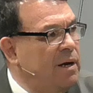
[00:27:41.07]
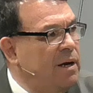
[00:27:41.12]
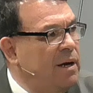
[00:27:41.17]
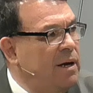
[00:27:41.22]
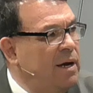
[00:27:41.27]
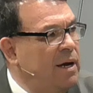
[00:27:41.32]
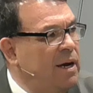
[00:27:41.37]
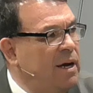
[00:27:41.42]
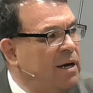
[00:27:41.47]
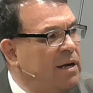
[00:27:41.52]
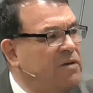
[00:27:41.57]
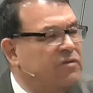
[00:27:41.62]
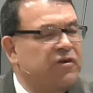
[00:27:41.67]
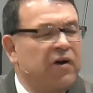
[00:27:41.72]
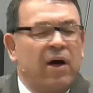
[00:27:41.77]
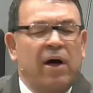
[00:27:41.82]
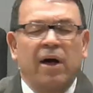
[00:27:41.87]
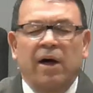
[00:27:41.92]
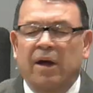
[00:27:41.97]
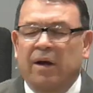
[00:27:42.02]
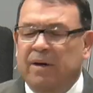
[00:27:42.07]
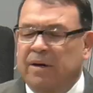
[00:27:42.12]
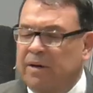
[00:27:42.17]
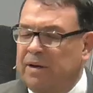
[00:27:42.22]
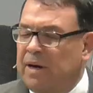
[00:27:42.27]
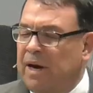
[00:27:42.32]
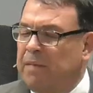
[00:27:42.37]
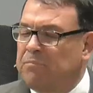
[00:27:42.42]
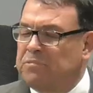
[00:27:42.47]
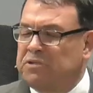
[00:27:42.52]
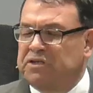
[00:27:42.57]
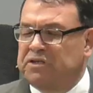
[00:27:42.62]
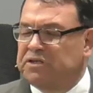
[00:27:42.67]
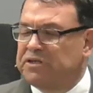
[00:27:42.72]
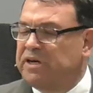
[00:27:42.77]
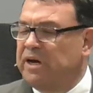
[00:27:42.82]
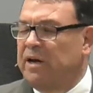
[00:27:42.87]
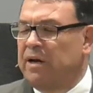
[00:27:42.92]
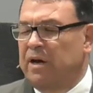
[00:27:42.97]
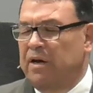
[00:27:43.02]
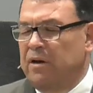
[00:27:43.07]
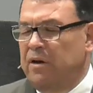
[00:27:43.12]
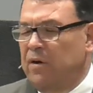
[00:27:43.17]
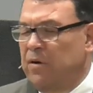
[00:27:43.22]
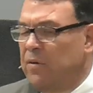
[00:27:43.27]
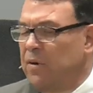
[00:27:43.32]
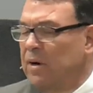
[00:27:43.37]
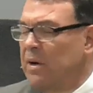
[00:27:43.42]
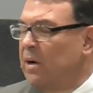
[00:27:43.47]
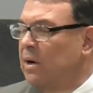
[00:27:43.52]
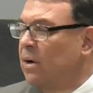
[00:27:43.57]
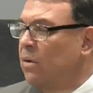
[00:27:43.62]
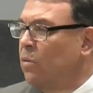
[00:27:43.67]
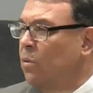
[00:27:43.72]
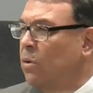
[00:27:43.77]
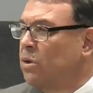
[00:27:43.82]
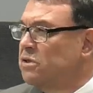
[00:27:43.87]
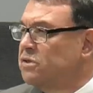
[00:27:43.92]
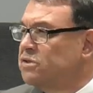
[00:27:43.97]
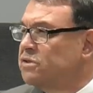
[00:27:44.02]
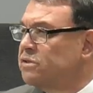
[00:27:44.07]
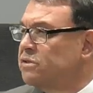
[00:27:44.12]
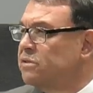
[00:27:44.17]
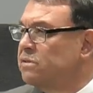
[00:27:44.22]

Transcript: And John, I'm just telling you, was,